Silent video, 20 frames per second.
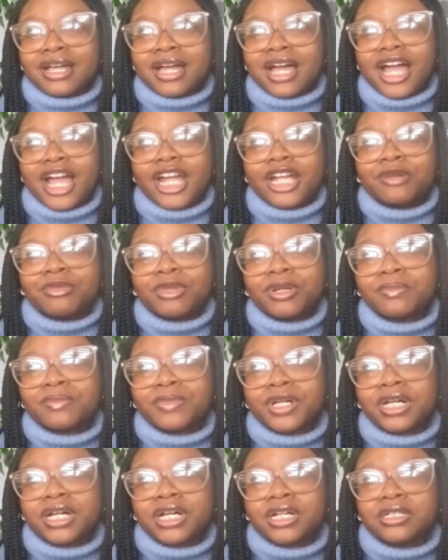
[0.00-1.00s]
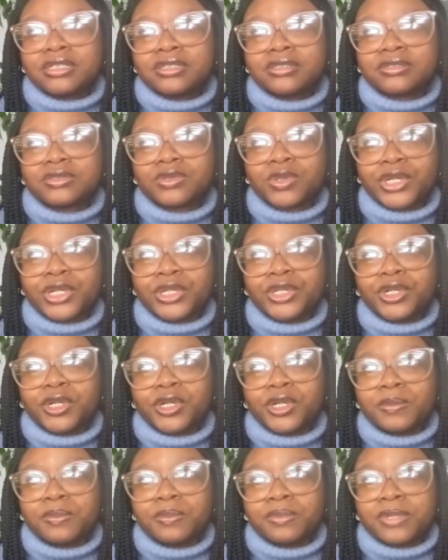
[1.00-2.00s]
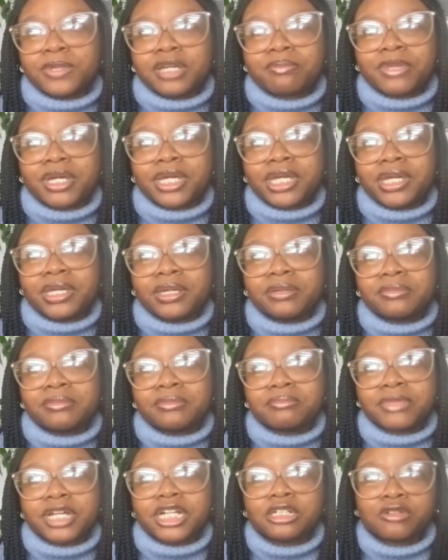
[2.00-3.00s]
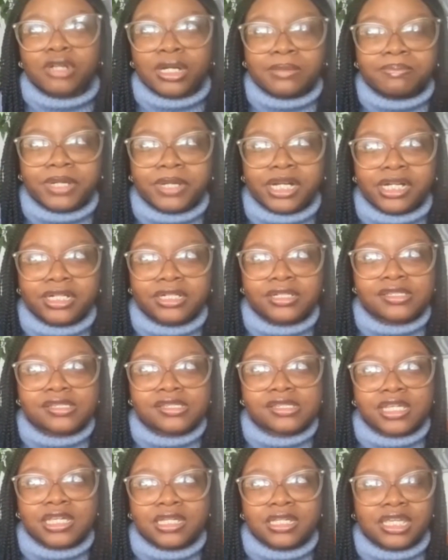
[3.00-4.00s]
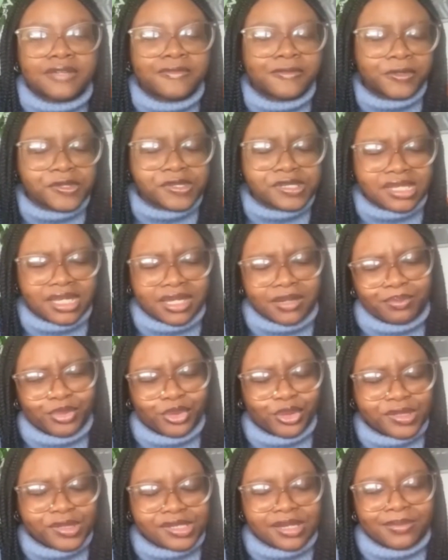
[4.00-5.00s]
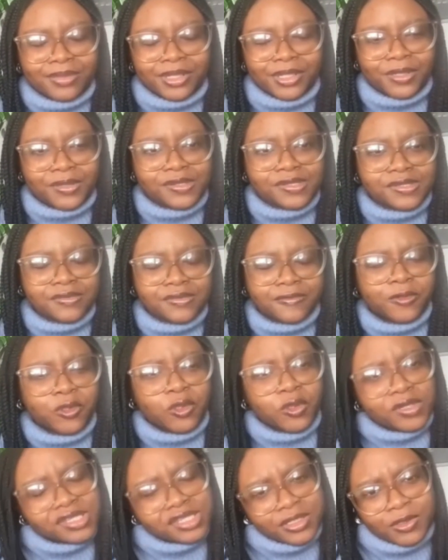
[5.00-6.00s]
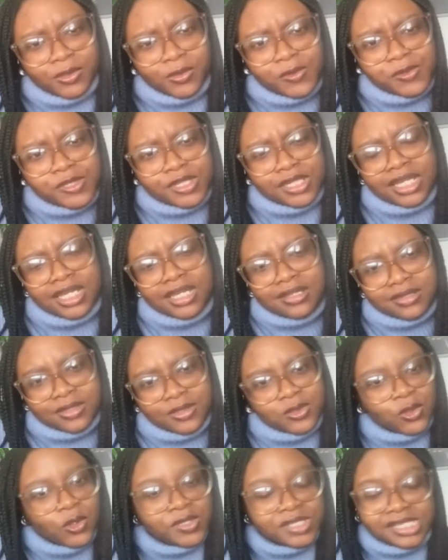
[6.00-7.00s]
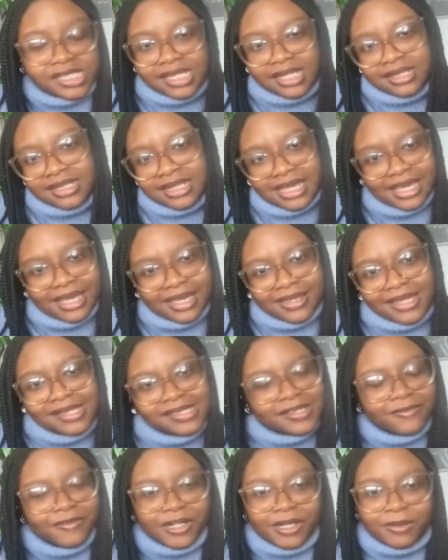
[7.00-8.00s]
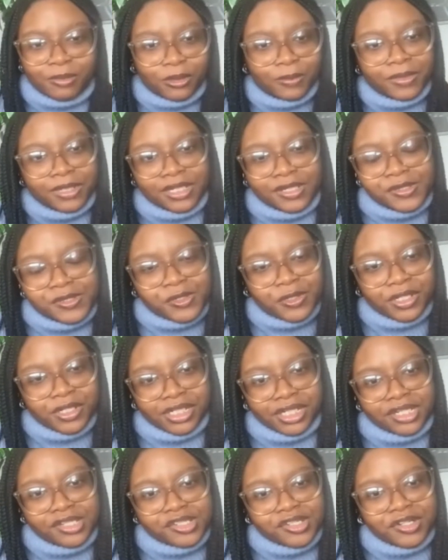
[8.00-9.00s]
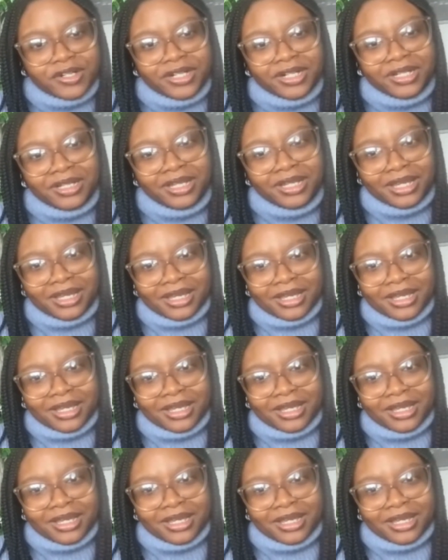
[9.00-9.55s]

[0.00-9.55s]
I remember growing up, like my grandparents, they give us like books about folk tales. So like the tortoise and the hare, that's a very popular story in Nigeria.